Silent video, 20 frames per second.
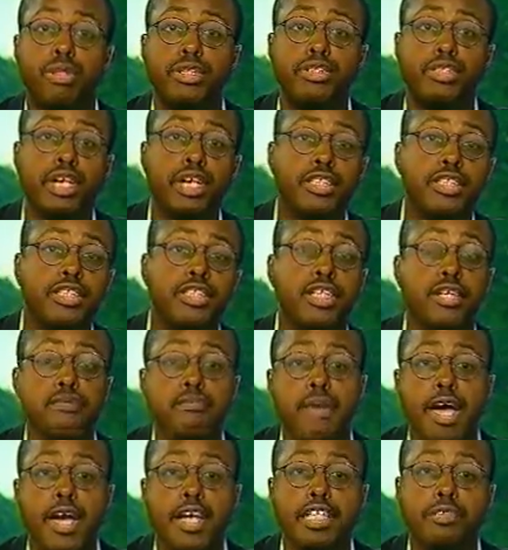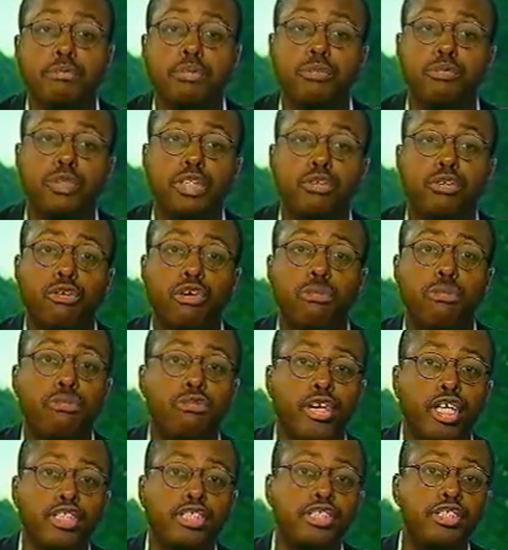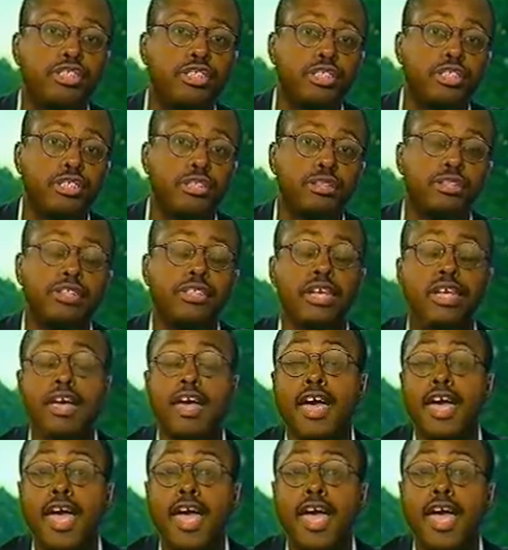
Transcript: production and management which corporations use,